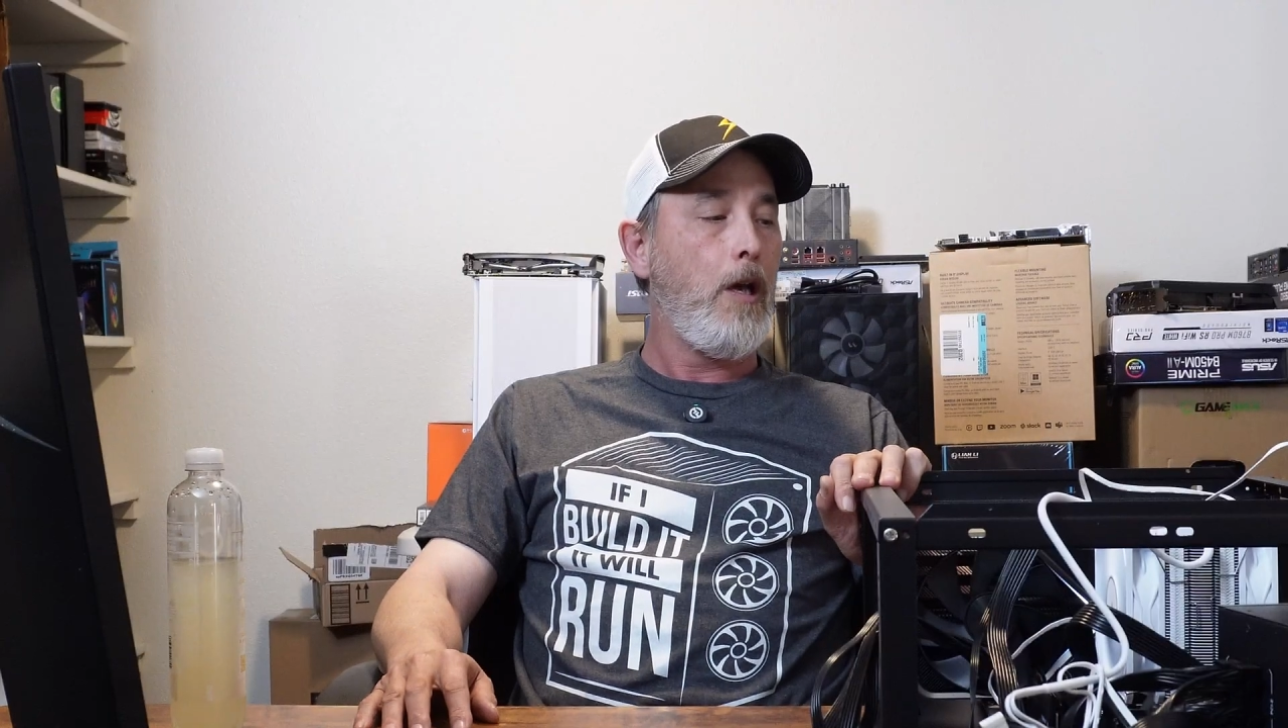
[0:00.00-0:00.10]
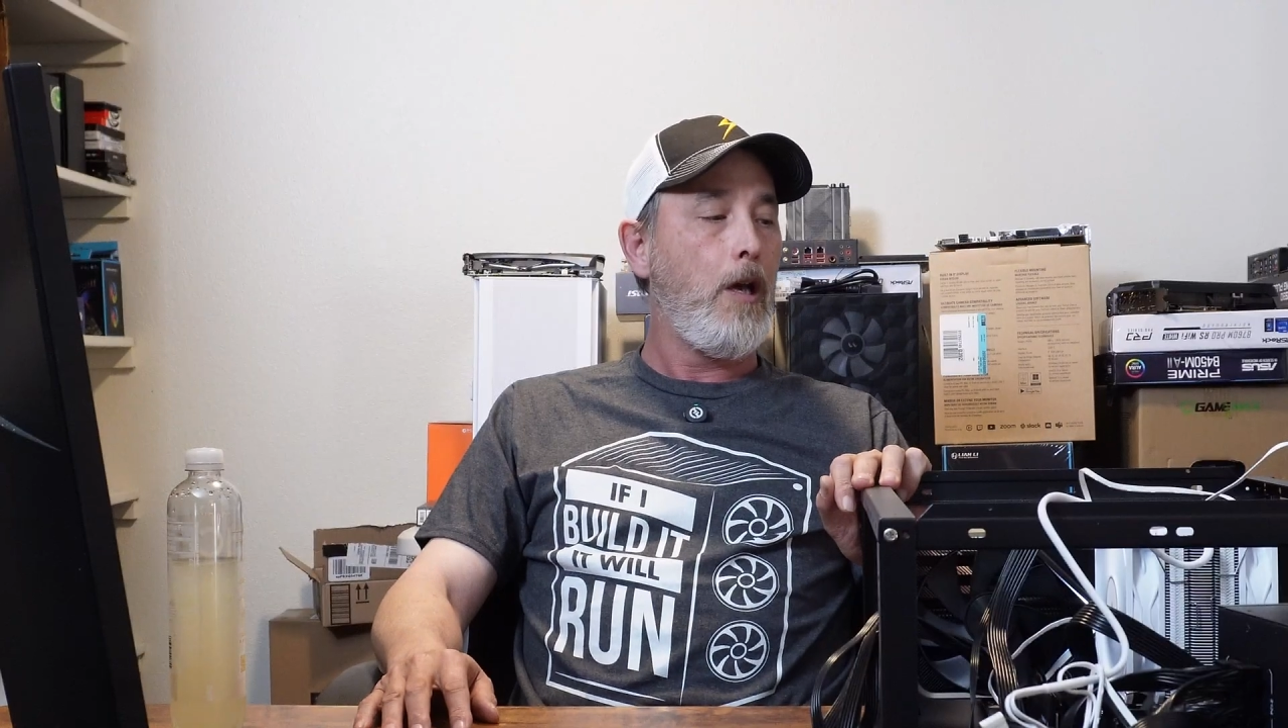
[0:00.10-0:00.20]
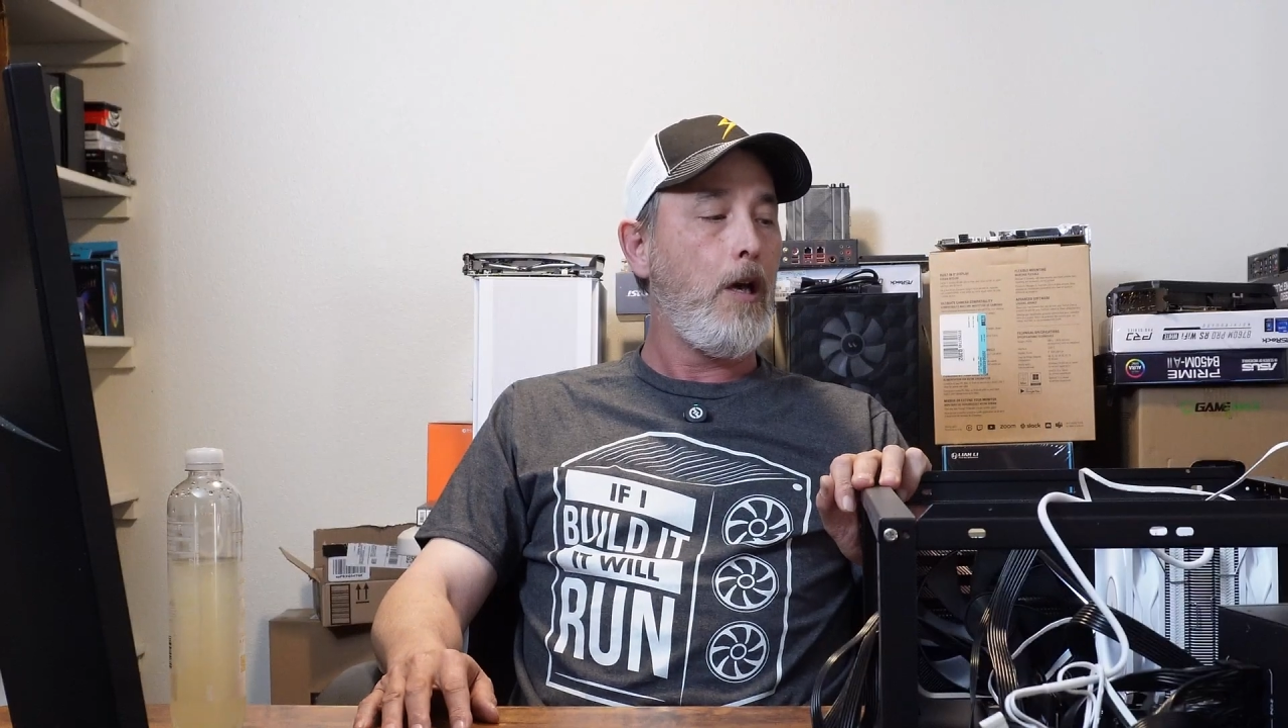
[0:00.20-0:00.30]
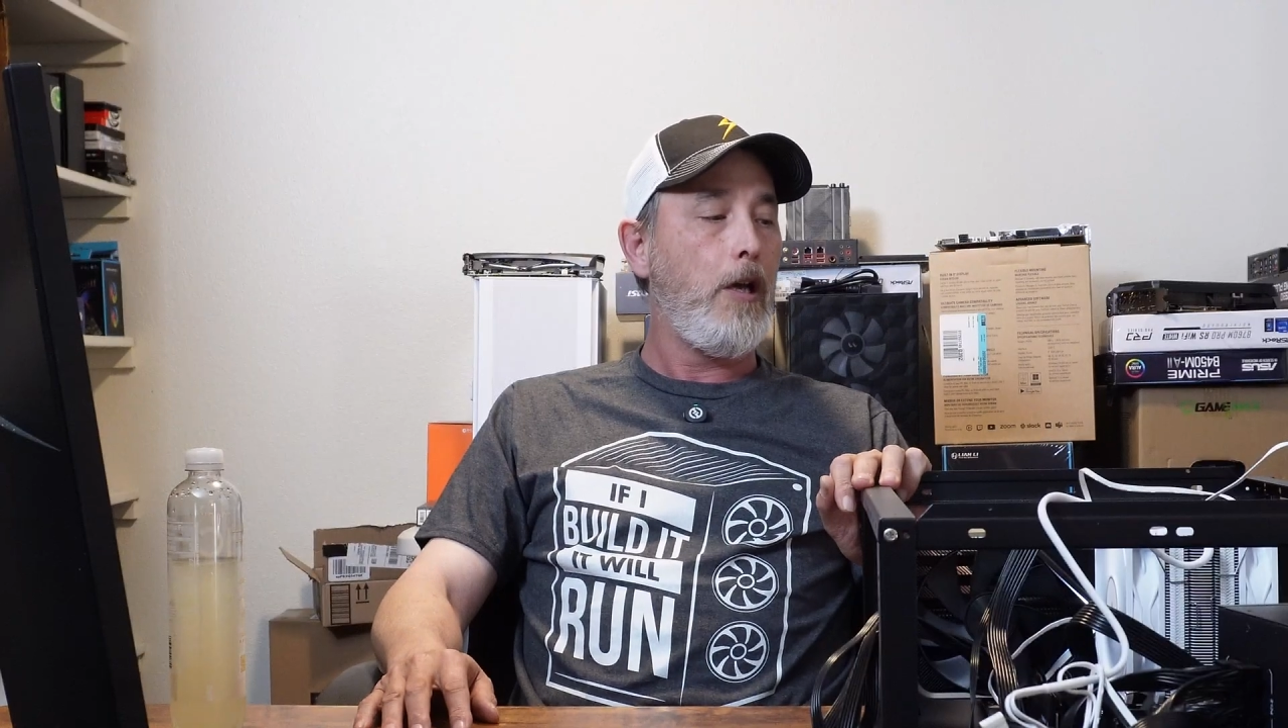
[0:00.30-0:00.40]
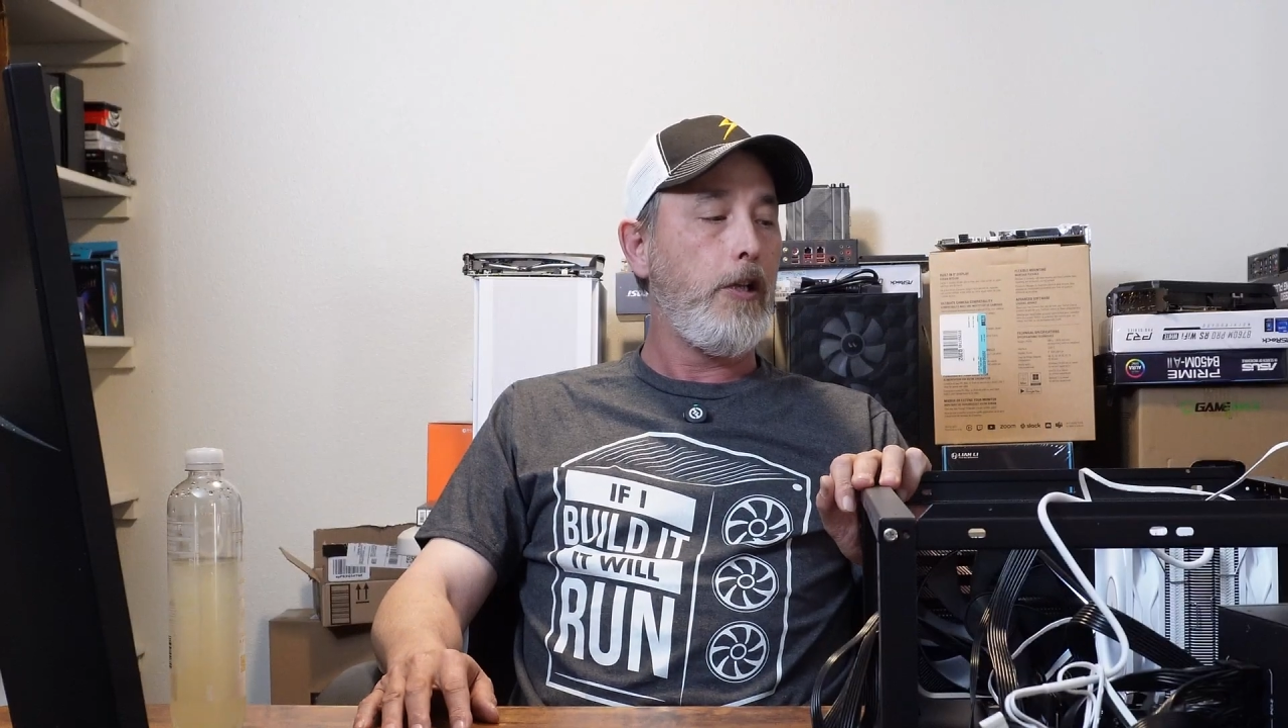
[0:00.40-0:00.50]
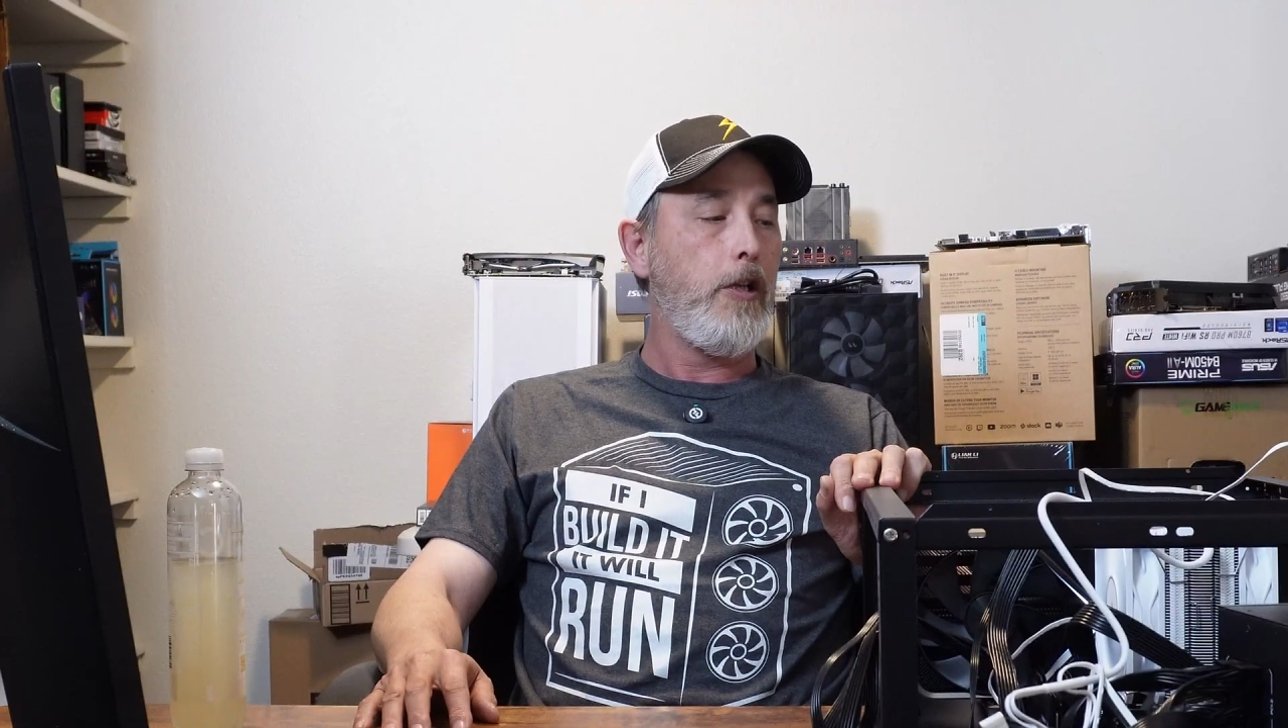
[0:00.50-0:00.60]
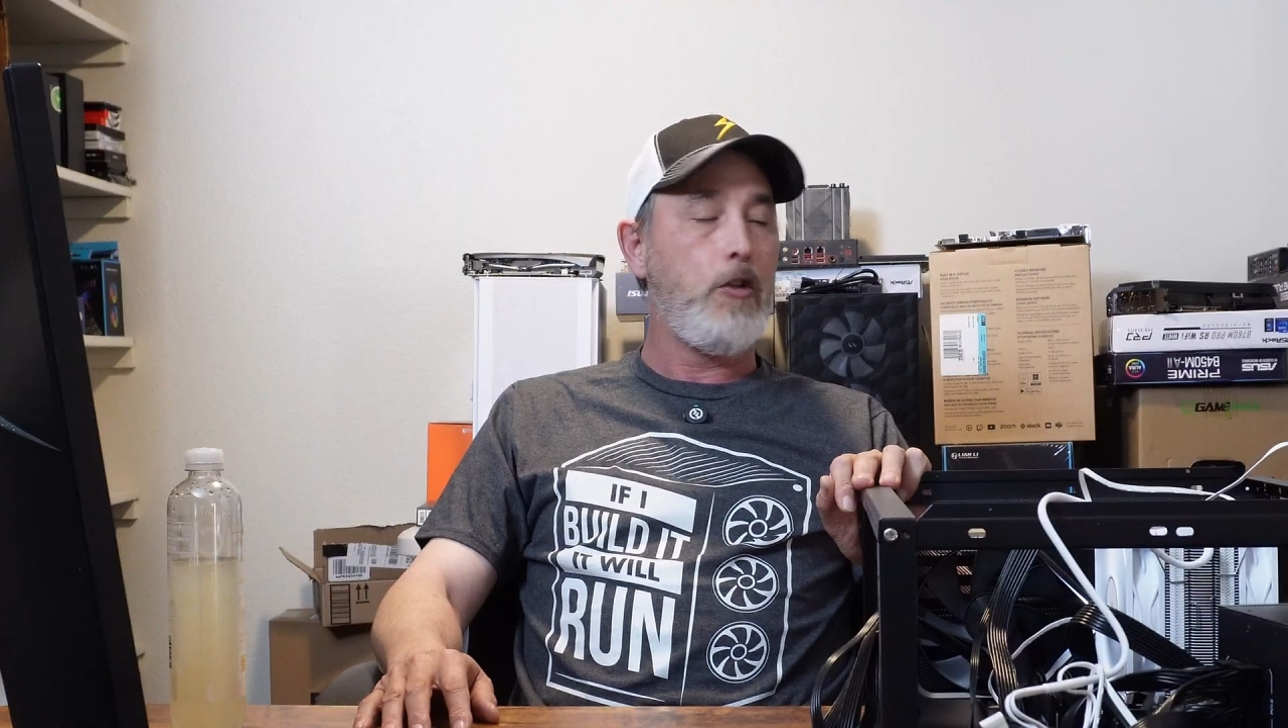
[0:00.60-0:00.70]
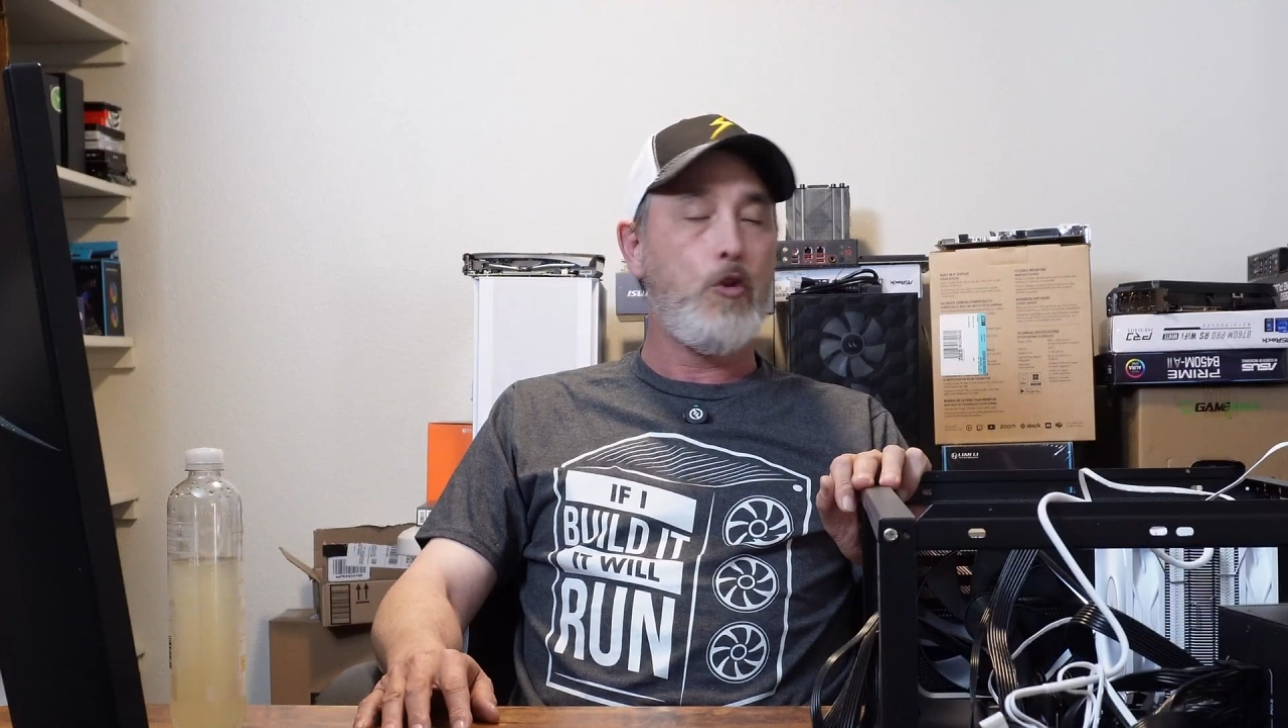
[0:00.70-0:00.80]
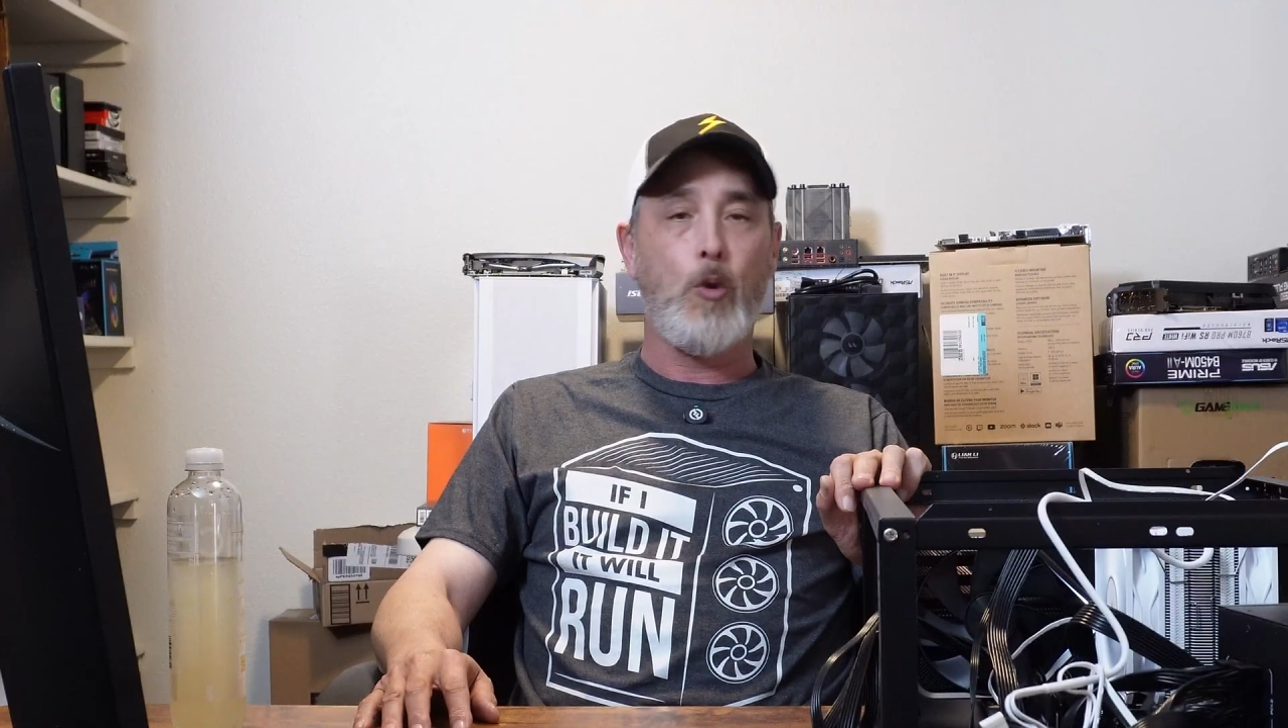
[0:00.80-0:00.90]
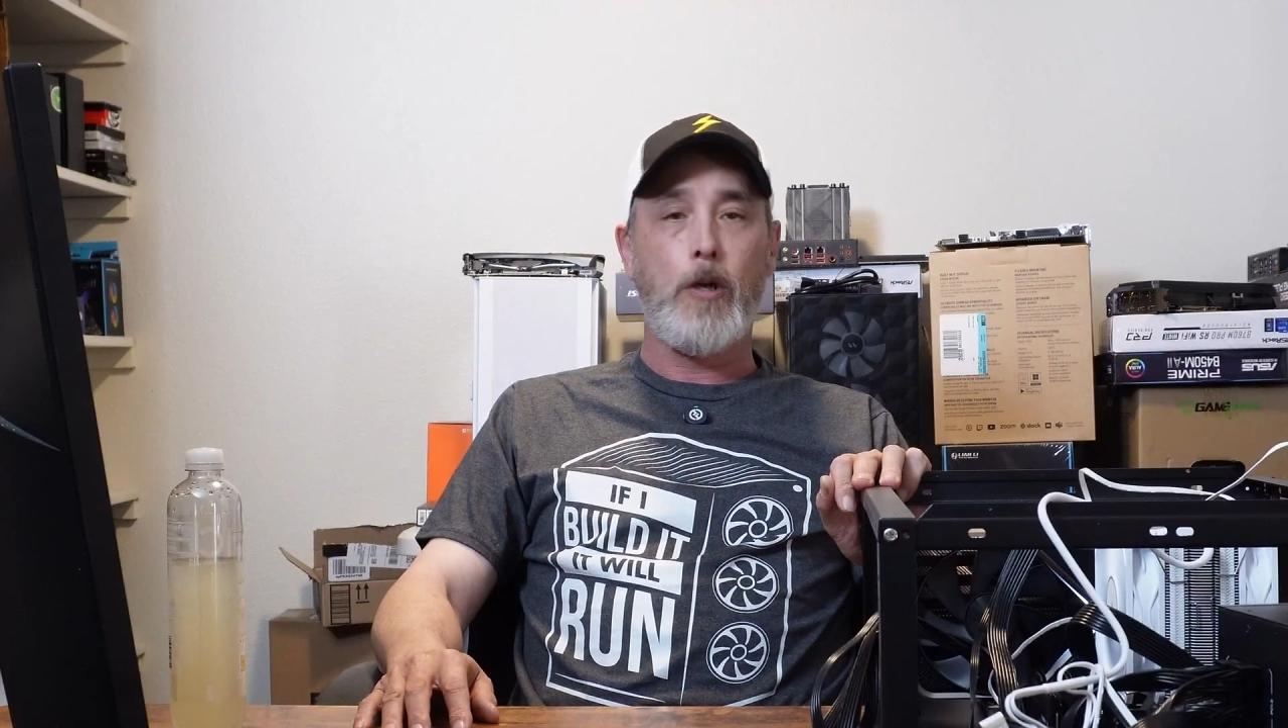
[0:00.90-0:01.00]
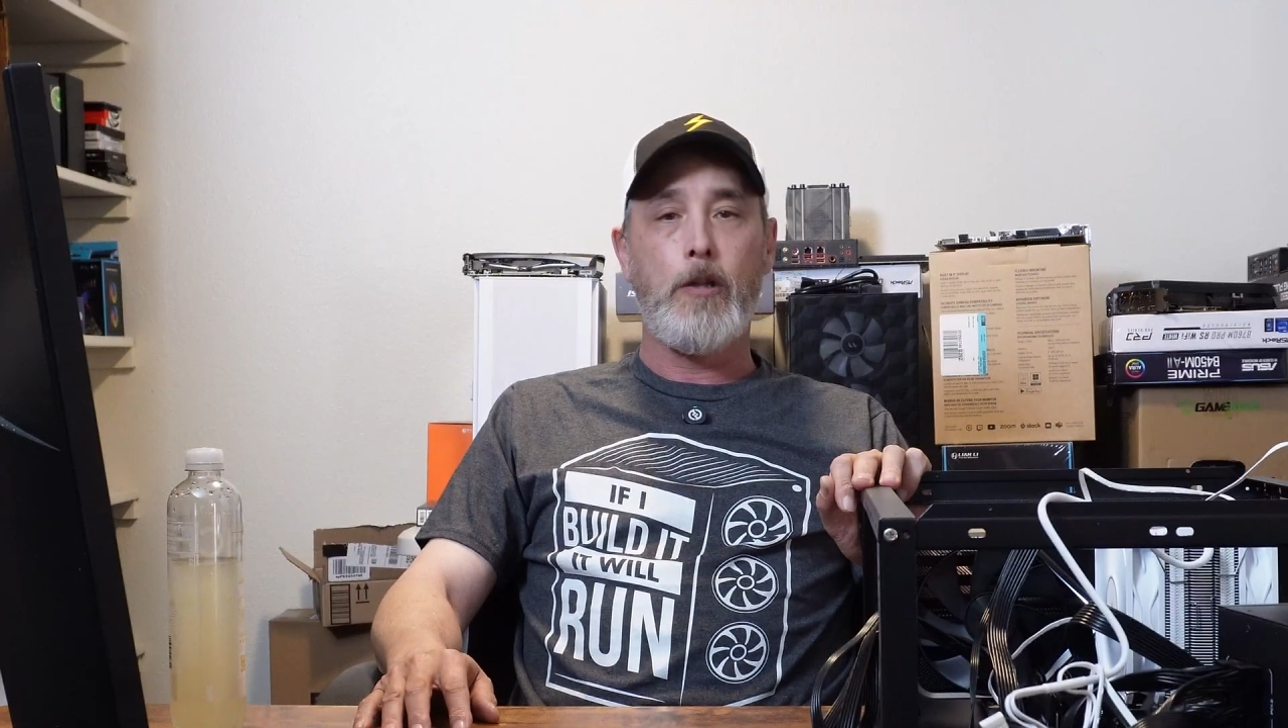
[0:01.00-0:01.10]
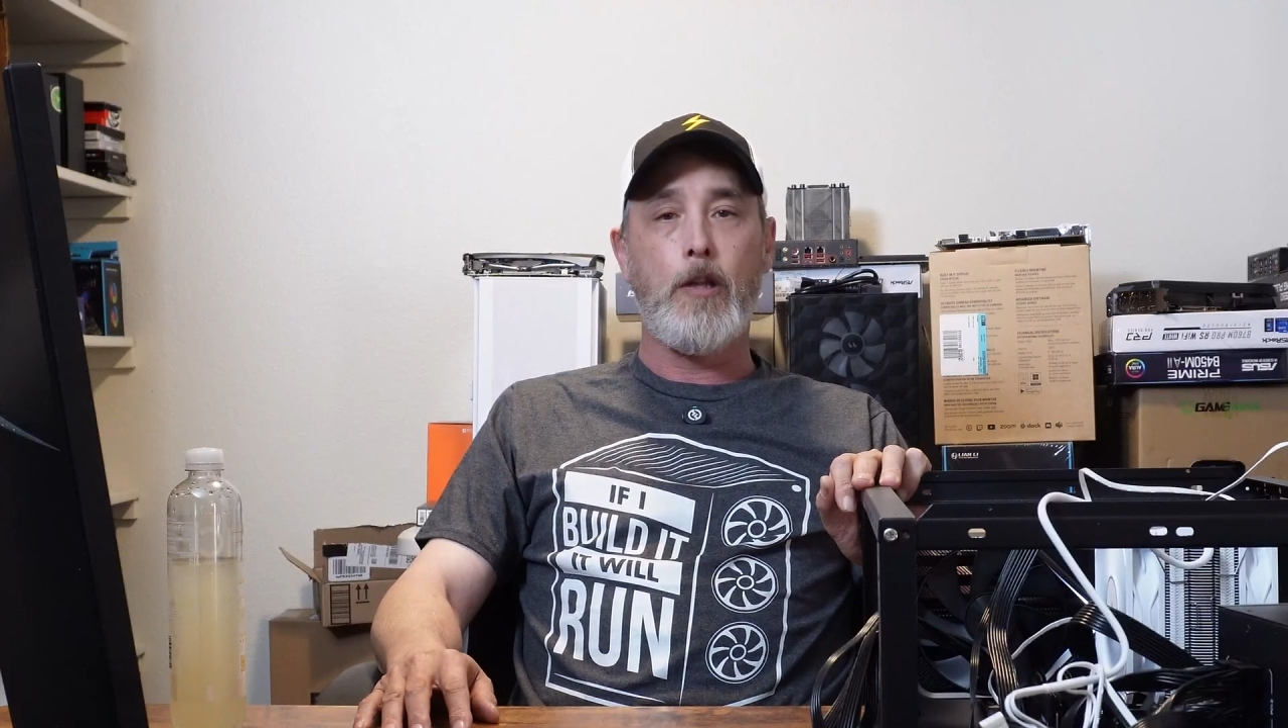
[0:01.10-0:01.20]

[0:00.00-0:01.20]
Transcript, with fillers: uh, you enjoyed